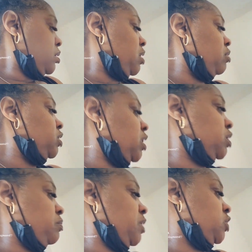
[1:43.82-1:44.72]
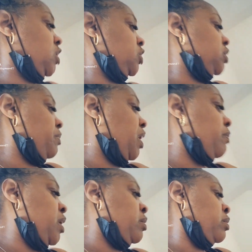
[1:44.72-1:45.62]
Don't judge me, judge your
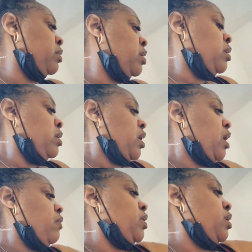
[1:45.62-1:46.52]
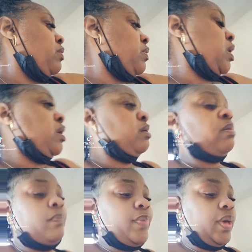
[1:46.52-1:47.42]
mammy. I really don't
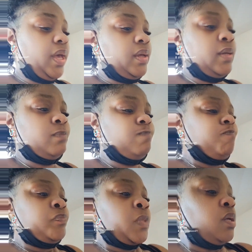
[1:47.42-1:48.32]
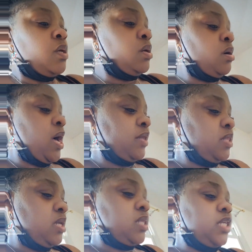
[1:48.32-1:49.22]
care. But, I
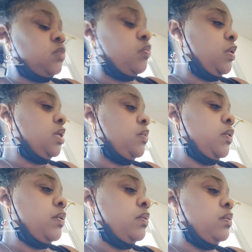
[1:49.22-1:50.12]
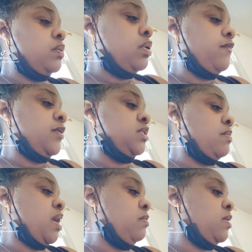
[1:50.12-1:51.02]
think that's really rude for
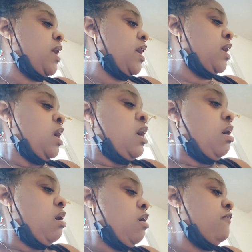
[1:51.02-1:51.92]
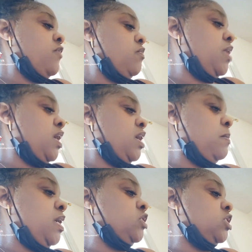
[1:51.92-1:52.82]
somebody to be like, "Oh, if you need
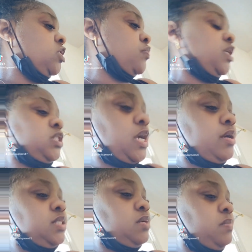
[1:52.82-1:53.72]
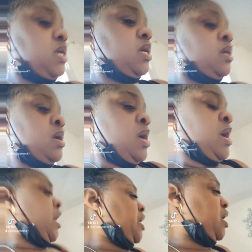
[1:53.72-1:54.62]
me, just reach out to me."
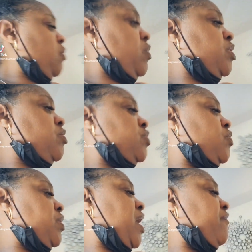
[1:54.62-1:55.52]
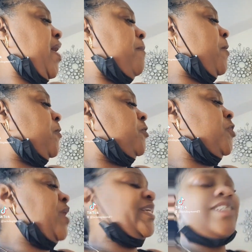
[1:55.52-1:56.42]
And then when you do, and I've had people
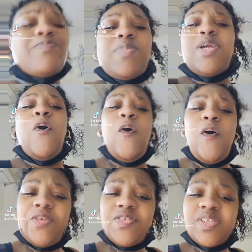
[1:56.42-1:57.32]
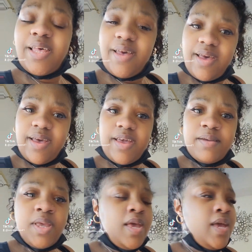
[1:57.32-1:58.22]
do that to me all the
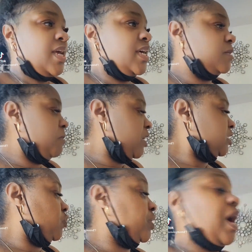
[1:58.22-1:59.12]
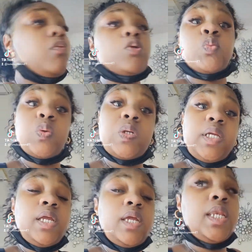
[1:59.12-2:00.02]
time, especially when I was
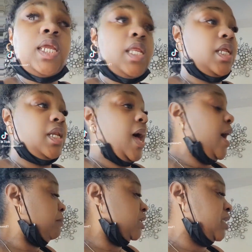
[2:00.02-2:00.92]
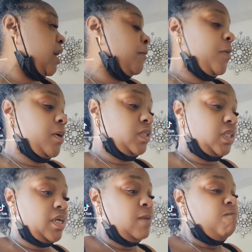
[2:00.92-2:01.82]
really in need. And I'm the type of
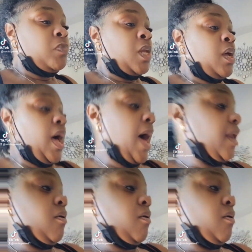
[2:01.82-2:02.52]
person, I